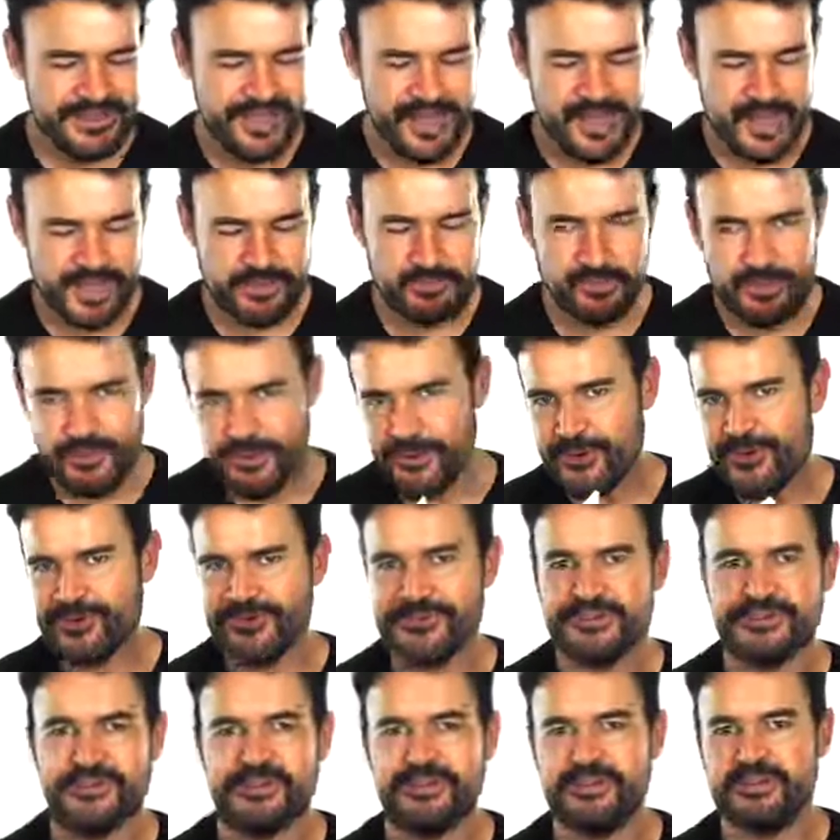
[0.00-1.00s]
and
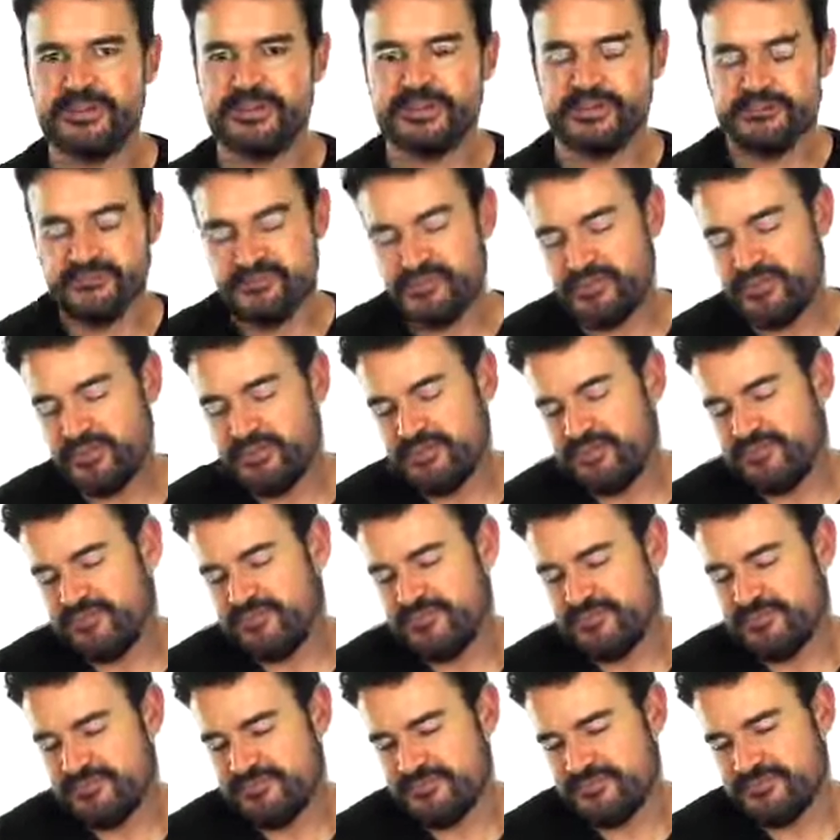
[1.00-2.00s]
books and so it's
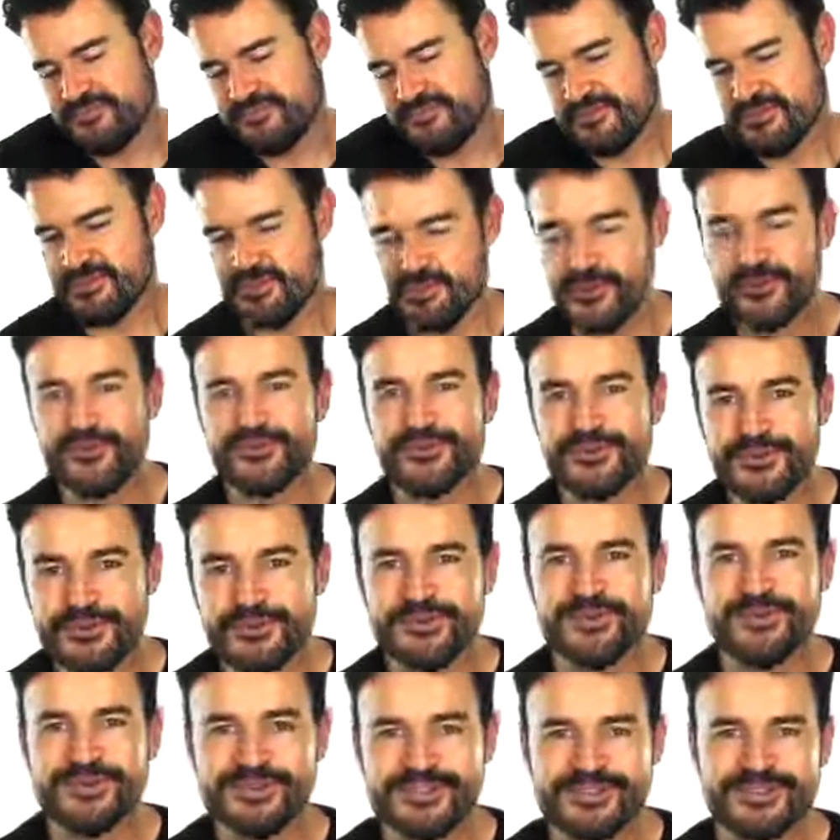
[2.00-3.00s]

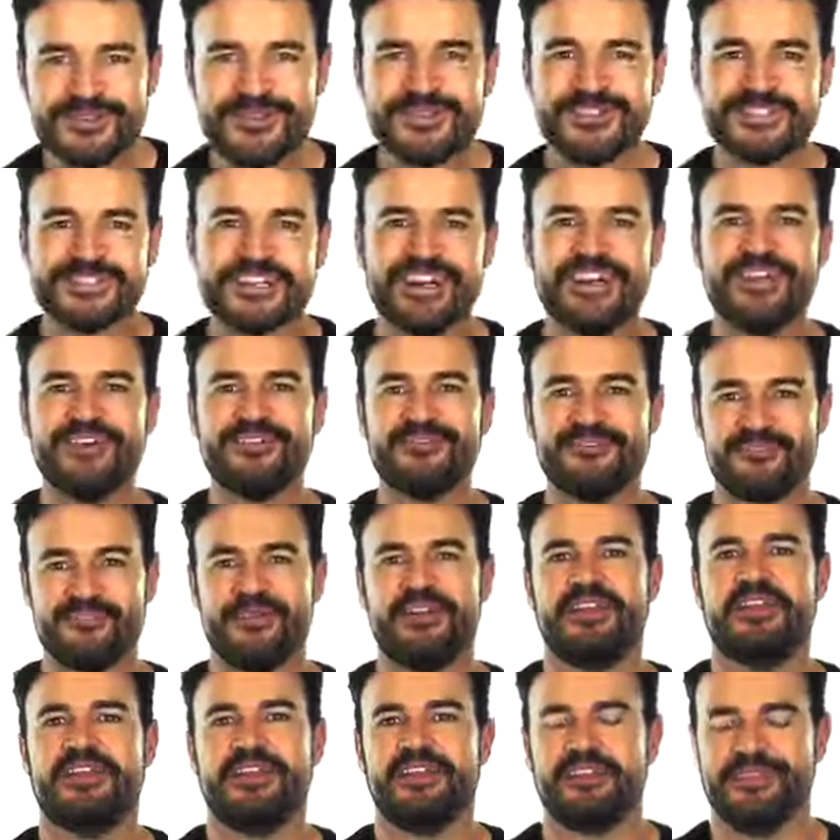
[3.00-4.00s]
YouTube, so it's kind of
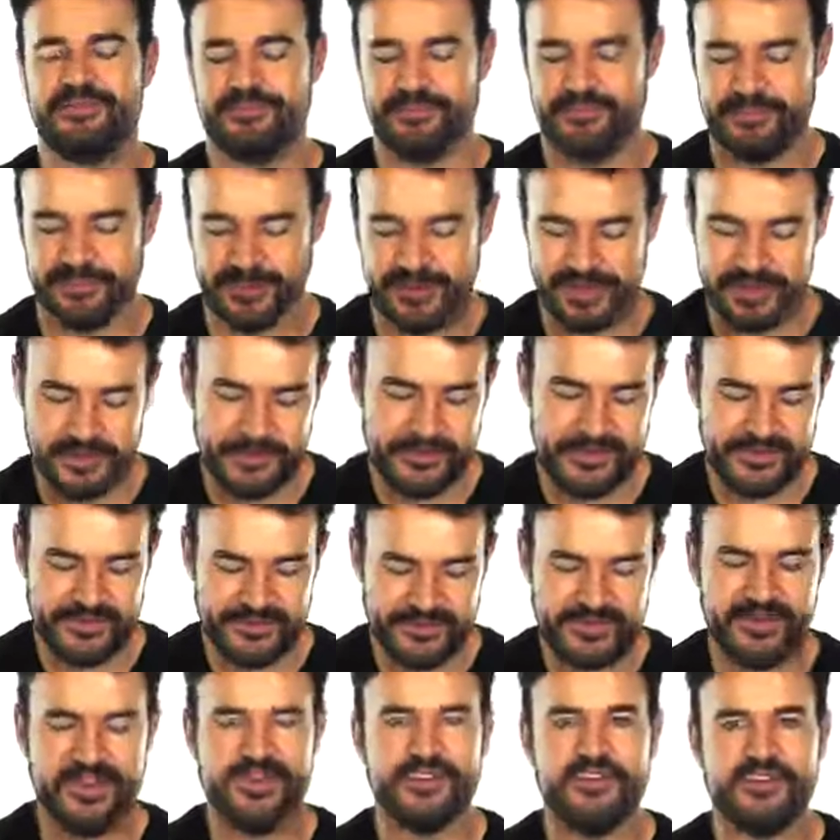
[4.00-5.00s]
related. But
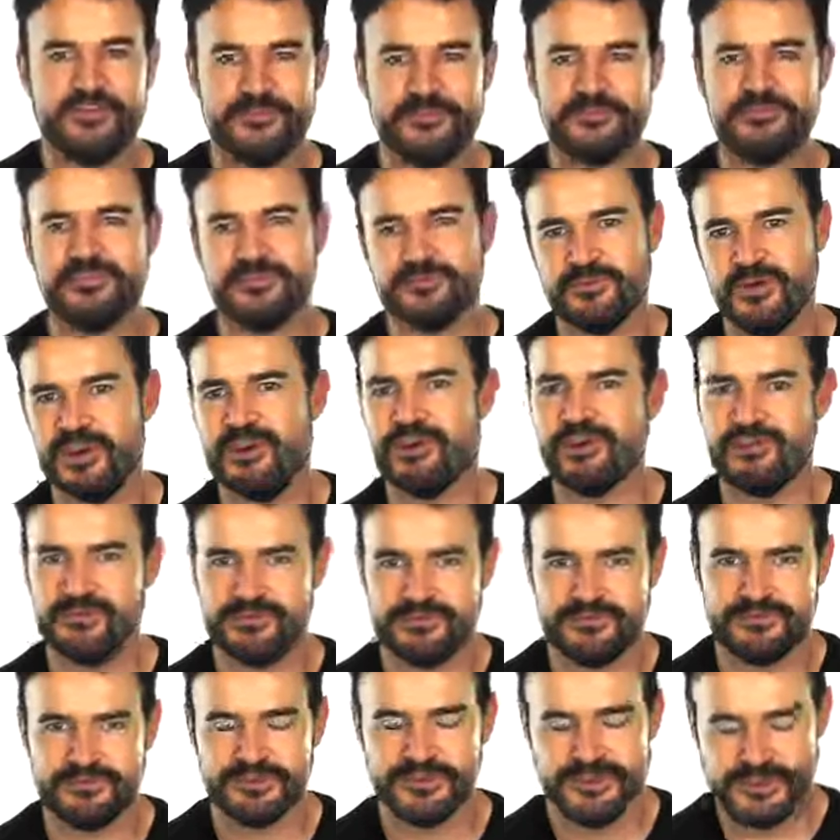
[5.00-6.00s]
anyways, yeah, it was one
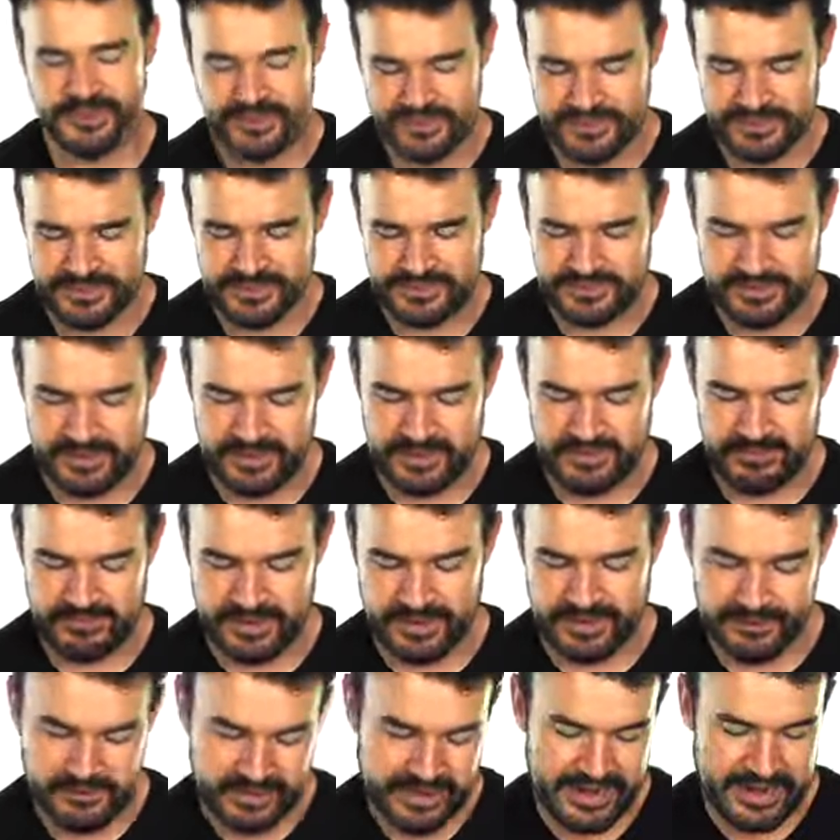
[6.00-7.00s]
of,
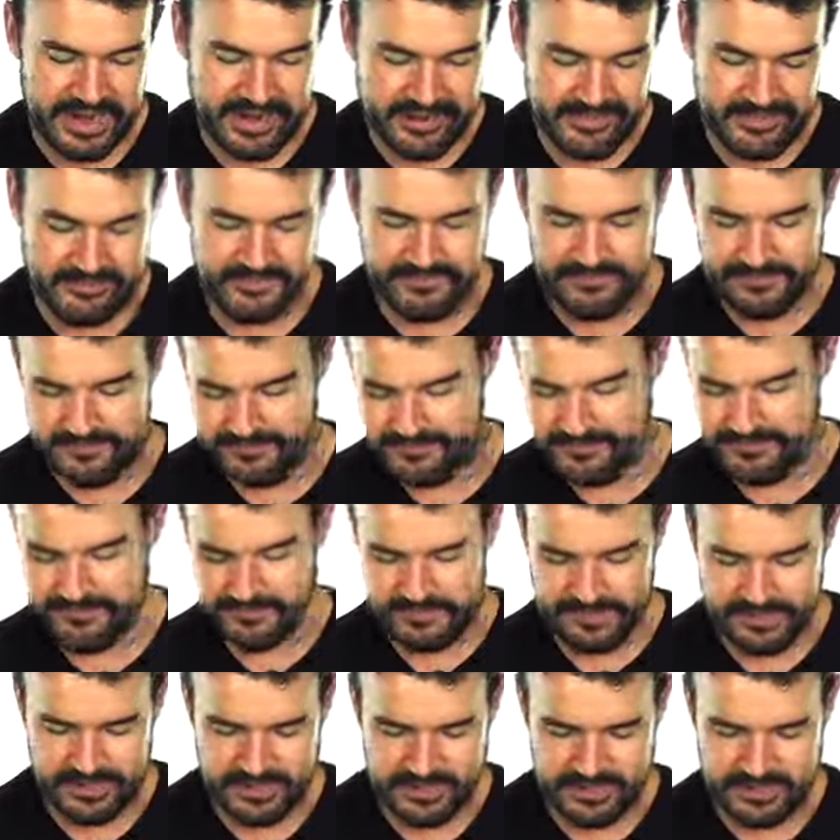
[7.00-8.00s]
I might have
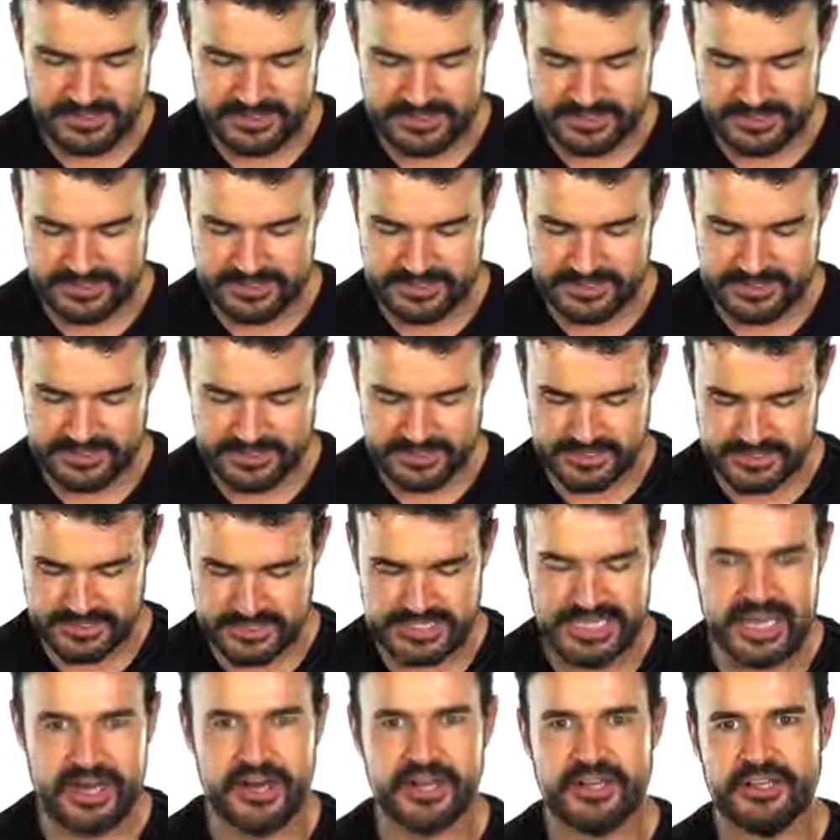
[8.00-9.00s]

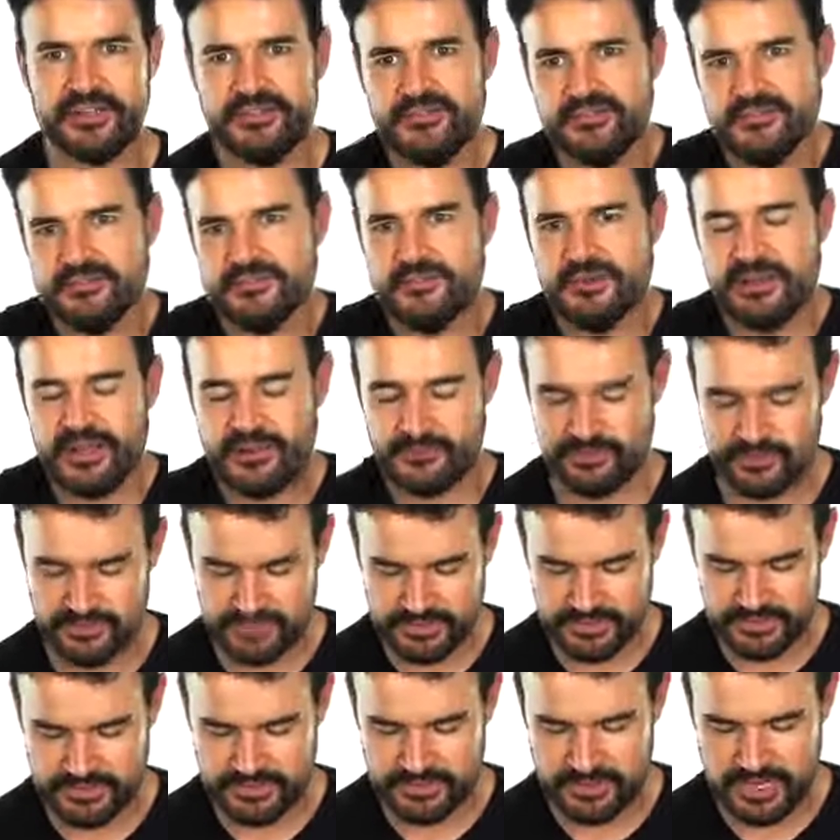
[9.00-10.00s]
done it when I
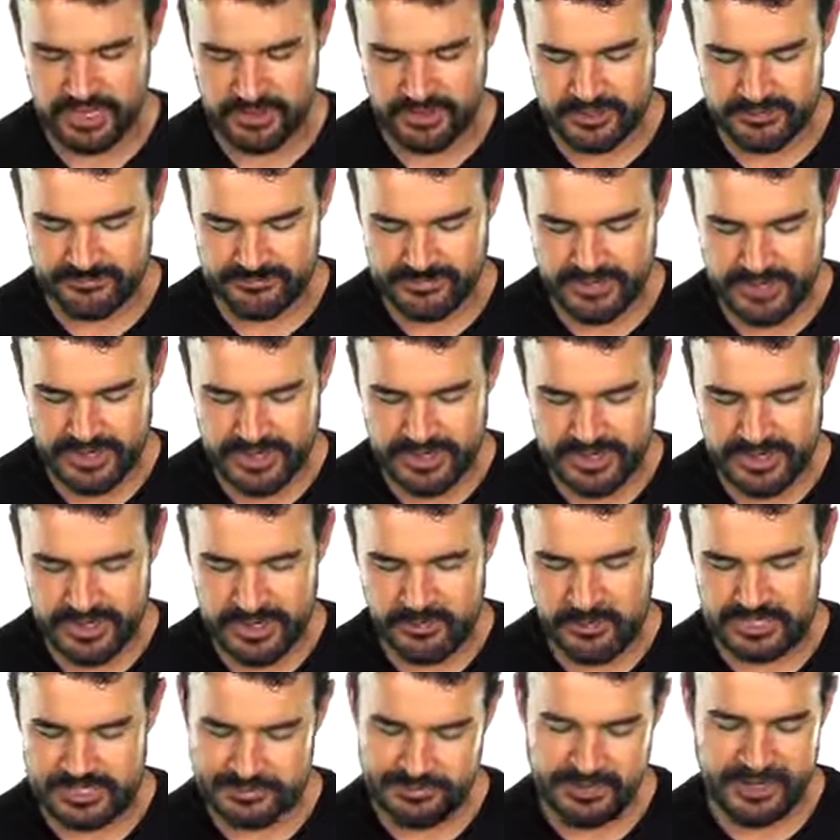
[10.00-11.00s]
was younger.
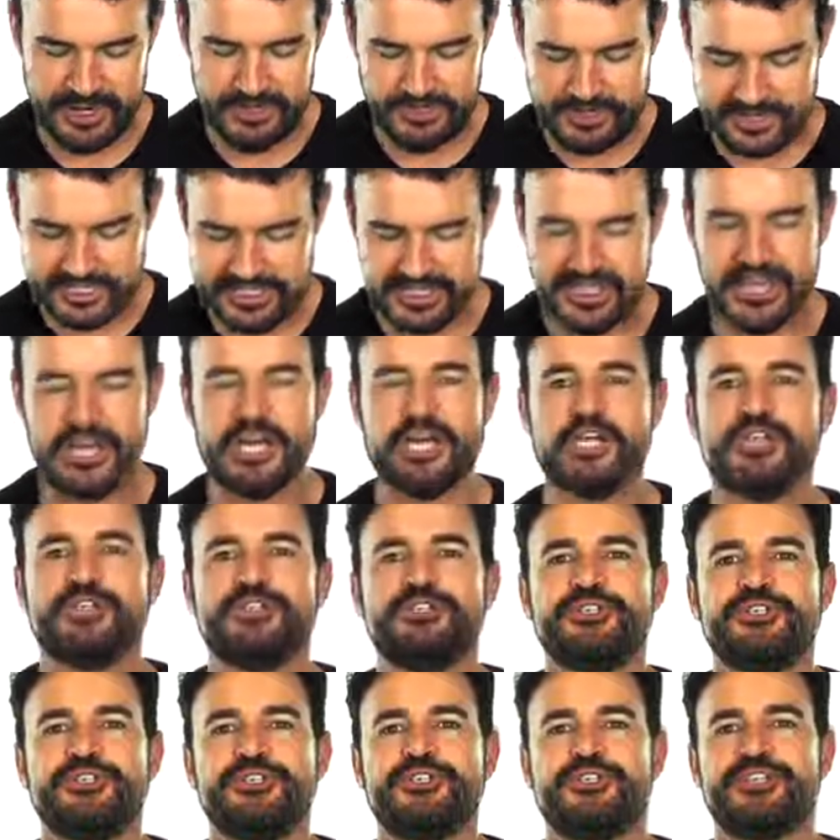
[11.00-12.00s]
Anyways, periodista,
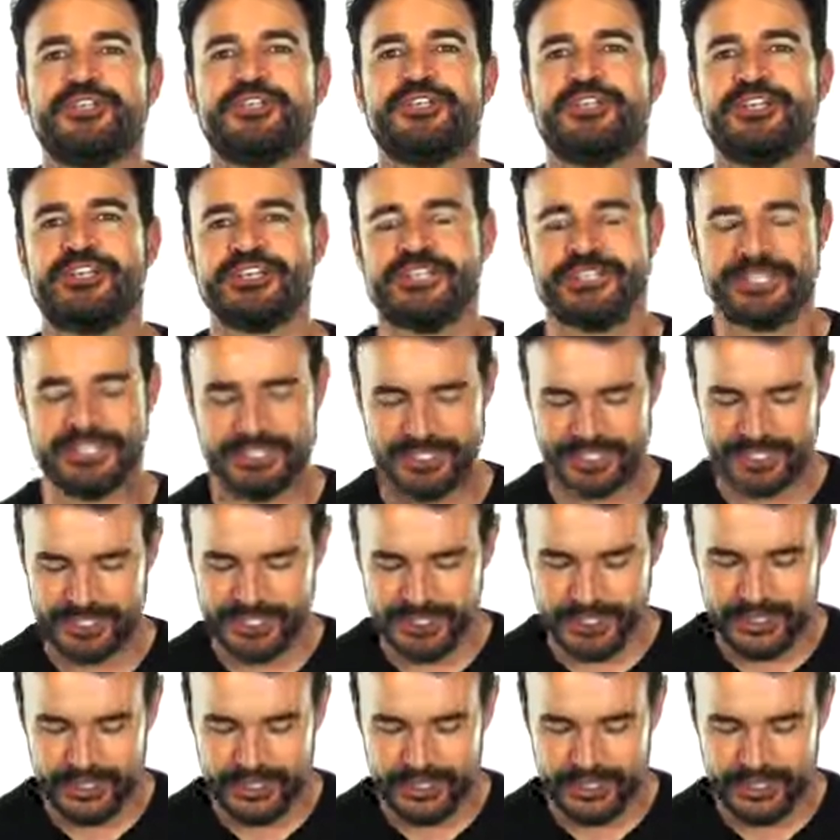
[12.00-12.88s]
journalist.